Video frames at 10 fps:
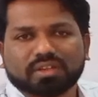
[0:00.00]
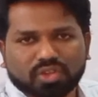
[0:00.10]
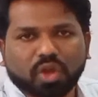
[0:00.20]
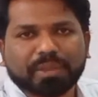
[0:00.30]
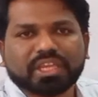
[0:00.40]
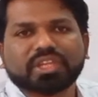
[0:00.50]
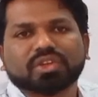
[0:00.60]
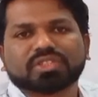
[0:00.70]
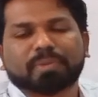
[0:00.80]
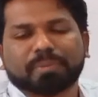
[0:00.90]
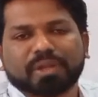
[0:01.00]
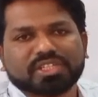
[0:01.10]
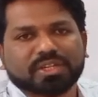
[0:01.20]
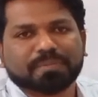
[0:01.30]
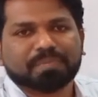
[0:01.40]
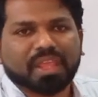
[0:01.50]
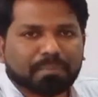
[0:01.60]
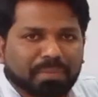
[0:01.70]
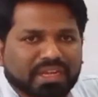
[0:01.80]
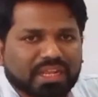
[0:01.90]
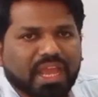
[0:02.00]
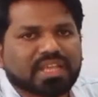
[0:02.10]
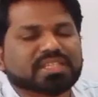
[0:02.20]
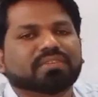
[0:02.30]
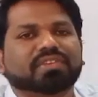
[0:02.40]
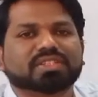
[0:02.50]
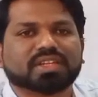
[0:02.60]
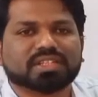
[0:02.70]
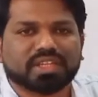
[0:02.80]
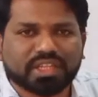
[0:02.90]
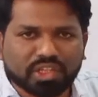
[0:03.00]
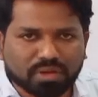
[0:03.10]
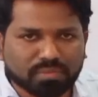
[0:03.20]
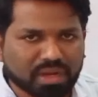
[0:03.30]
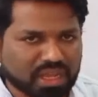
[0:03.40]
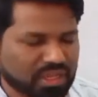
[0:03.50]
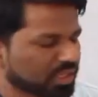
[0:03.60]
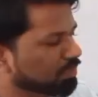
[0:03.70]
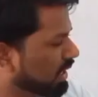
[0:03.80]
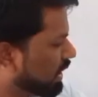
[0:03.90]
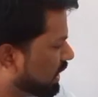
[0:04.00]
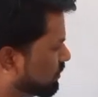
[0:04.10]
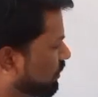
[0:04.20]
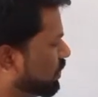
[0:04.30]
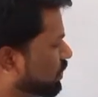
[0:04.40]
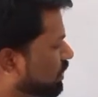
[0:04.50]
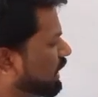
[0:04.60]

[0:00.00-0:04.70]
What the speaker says: topic in your preparation, but as I have discussed in my last video,